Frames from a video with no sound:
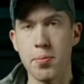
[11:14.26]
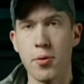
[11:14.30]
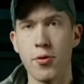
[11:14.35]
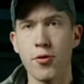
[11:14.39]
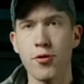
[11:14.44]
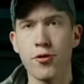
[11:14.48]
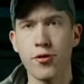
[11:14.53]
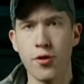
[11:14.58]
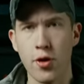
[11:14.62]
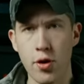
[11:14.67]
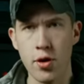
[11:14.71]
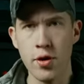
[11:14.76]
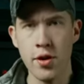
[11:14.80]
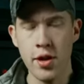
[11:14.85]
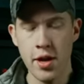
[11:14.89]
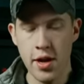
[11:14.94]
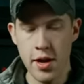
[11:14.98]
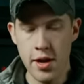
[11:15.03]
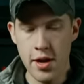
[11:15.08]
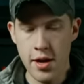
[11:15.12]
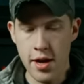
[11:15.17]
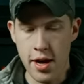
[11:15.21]
preferred,
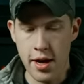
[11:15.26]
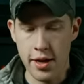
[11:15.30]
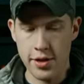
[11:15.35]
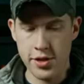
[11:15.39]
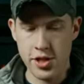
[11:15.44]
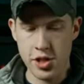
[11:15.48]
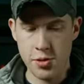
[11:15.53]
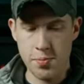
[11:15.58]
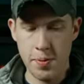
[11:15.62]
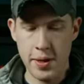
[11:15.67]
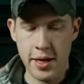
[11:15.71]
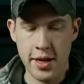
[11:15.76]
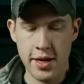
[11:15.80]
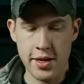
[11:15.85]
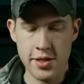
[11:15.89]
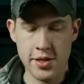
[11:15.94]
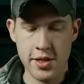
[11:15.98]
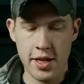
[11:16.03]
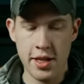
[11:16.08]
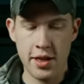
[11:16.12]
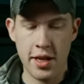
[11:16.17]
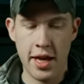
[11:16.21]
uh, just
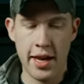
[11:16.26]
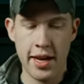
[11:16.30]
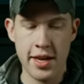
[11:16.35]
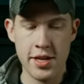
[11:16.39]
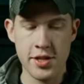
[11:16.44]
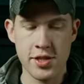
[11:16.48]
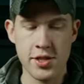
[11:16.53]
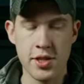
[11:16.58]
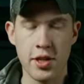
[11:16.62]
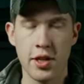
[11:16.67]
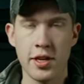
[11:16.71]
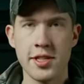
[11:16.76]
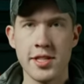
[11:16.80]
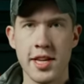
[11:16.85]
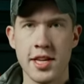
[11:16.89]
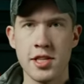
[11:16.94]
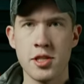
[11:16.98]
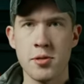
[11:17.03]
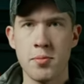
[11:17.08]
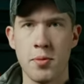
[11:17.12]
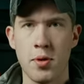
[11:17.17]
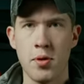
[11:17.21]
because the light is still
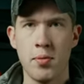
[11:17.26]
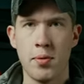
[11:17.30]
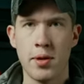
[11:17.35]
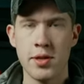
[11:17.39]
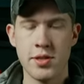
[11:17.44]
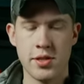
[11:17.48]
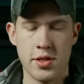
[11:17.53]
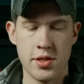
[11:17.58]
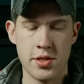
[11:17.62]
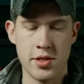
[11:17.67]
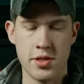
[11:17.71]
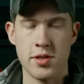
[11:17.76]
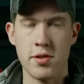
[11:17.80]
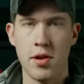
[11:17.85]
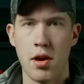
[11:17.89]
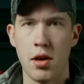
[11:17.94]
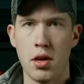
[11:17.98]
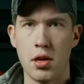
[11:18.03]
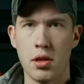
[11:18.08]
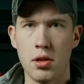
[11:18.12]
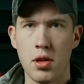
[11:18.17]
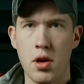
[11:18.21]
accessible once this is
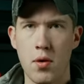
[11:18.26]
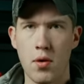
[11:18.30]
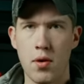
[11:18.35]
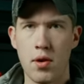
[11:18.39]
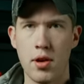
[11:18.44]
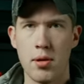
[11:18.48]
on a lower,